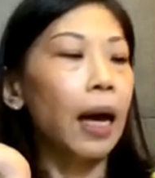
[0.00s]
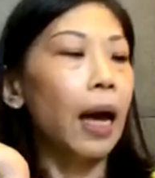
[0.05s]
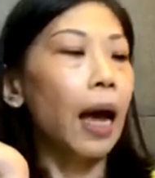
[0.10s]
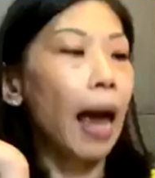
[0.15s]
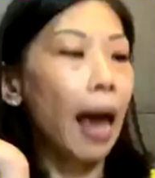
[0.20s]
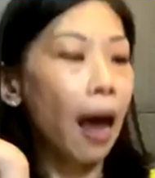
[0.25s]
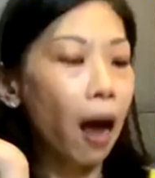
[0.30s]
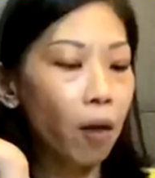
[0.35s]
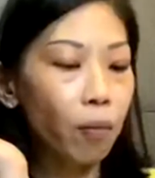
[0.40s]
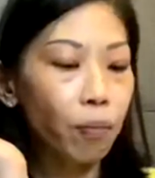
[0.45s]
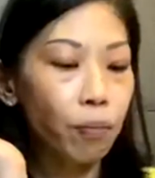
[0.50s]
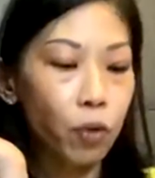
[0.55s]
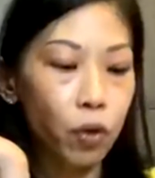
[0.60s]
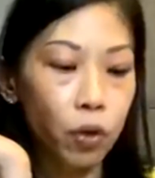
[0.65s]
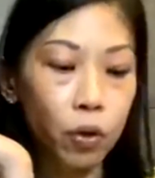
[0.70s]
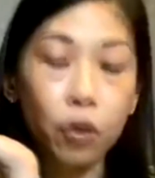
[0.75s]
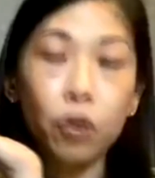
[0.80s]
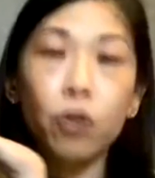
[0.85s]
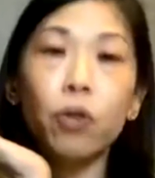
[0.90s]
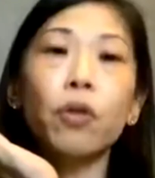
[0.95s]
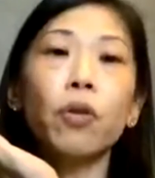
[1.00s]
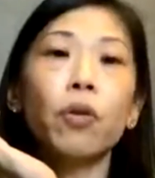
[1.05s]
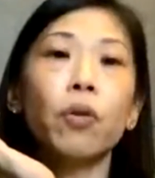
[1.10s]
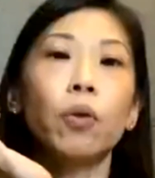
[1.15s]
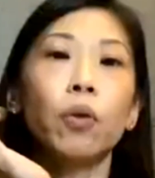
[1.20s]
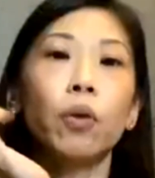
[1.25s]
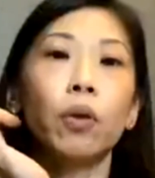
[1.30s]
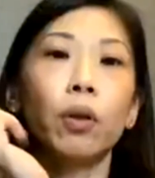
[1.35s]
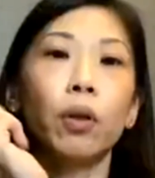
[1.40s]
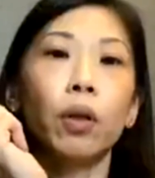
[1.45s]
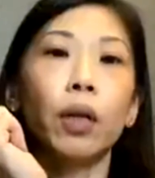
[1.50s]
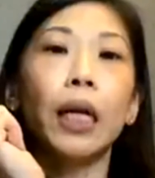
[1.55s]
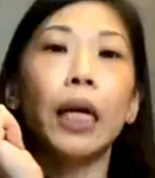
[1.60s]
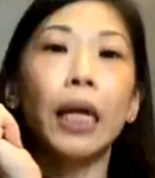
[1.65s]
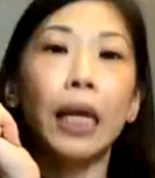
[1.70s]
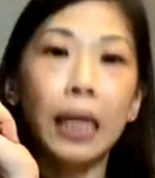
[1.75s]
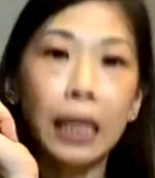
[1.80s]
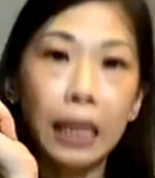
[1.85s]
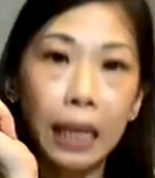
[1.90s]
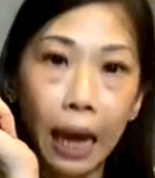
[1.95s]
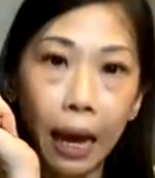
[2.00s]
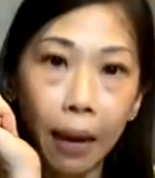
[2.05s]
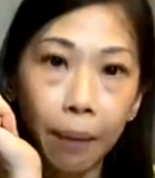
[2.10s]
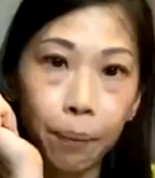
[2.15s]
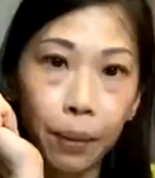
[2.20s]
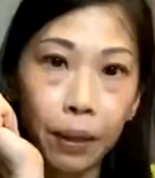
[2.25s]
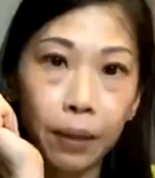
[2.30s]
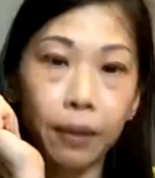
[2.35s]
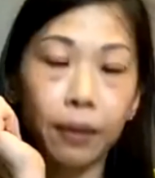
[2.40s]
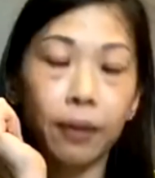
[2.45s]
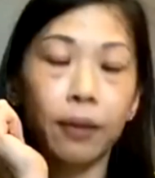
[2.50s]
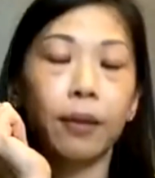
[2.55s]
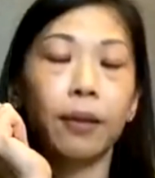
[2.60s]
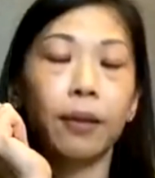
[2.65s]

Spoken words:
help to inhibit